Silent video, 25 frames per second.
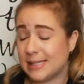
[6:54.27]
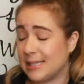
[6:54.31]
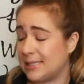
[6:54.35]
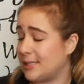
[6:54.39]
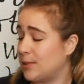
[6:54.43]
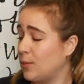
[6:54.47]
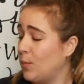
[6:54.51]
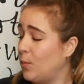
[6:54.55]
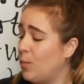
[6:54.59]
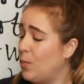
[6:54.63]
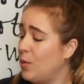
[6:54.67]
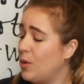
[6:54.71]

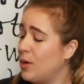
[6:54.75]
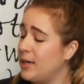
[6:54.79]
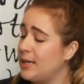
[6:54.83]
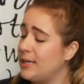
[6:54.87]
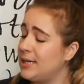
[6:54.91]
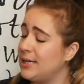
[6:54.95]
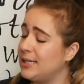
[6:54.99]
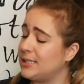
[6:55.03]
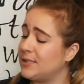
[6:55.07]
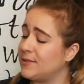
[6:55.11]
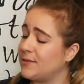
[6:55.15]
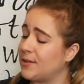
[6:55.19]
It's wood.
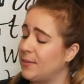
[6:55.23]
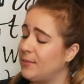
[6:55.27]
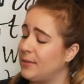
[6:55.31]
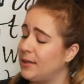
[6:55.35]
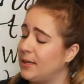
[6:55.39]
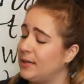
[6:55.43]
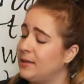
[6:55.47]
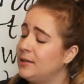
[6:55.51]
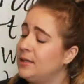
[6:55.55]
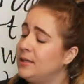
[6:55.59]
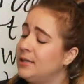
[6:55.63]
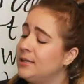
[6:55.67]
It's from
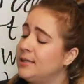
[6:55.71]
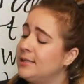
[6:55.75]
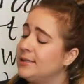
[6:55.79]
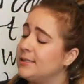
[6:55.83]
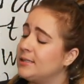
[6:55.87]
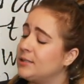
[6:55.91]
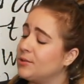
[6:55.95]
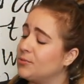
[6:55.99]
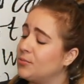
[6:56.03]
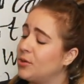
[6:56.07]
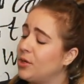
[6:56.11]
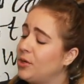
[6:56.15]
the
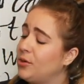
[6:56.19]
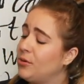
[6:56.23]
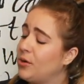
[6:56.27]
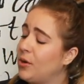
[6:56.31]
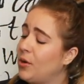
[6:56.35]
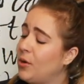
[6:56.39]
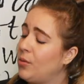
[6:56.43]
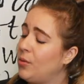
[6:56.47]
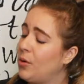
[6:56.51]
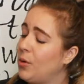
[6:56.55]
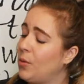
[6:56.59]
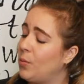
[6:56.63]

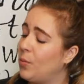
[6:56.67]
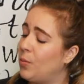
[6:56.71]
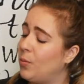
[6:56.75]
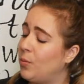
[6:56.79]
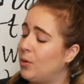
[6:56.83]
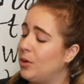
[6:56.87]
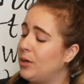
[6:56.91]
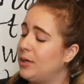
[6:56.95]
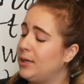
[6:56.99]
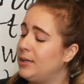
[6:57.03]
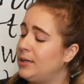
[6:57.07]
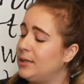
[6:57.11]
Syroco
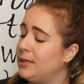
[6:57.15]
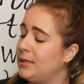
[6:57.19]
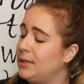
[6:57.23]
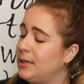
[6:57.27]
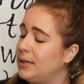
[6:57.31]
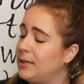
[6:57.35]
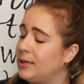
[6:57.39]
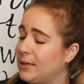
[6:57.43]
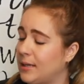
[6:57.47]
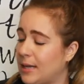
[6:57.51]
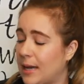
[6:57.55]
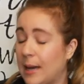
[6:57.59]
Wood
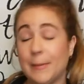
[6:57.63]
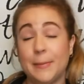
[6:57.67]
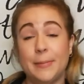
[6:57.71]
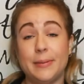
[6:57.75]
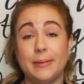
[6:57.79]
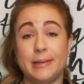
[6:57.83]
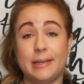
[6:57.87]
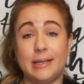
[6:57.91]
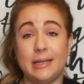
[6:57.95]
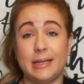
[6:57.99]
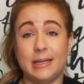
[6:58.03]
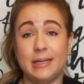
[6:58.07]

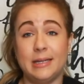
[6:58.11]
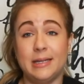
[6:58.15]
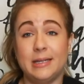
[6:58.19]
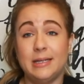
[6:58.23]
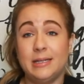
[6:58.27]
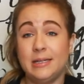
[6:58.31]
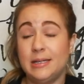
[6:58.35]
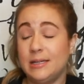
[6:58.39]
Company.